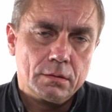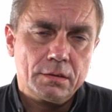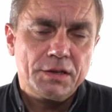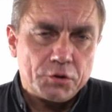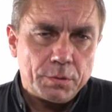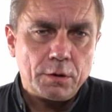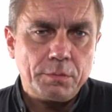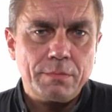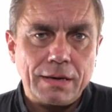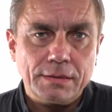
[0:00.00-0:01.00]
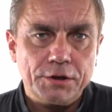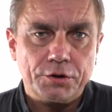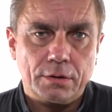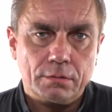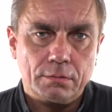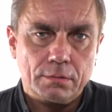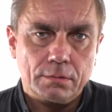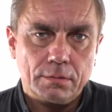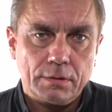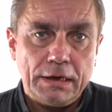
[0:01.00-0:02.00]
discrete optimization
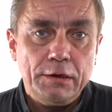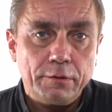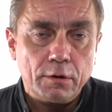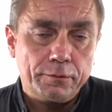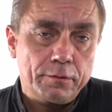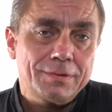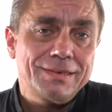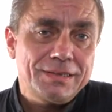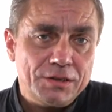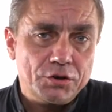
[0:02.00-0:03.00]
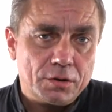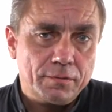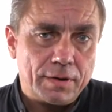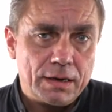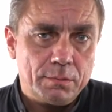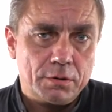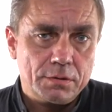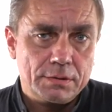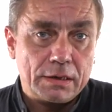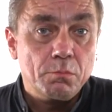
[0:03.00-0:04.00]
involve decision
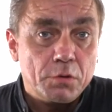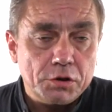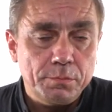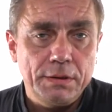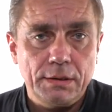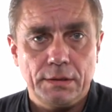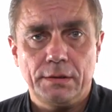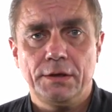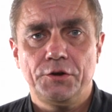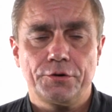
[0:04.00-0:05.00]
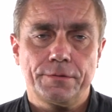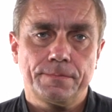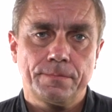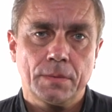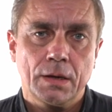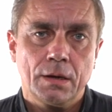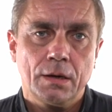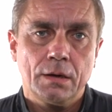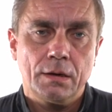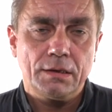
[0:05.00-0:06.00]
variables that must be integer.
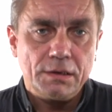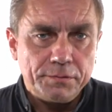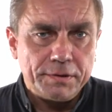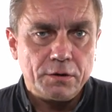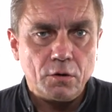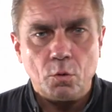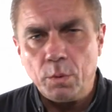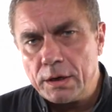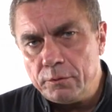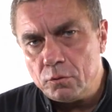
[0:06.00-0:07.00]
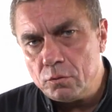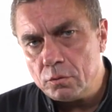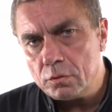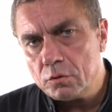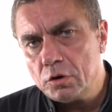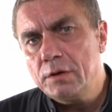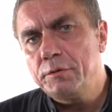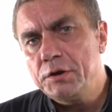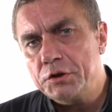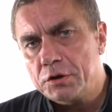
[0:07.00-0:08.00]
In this video, we review the
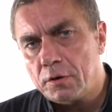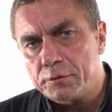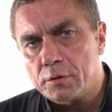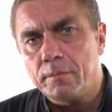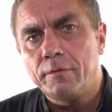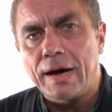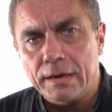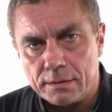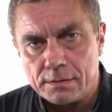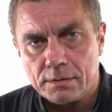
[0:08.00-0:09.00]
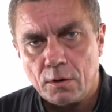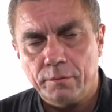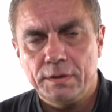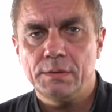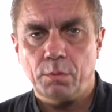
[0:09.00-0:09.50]
definition of some variants of these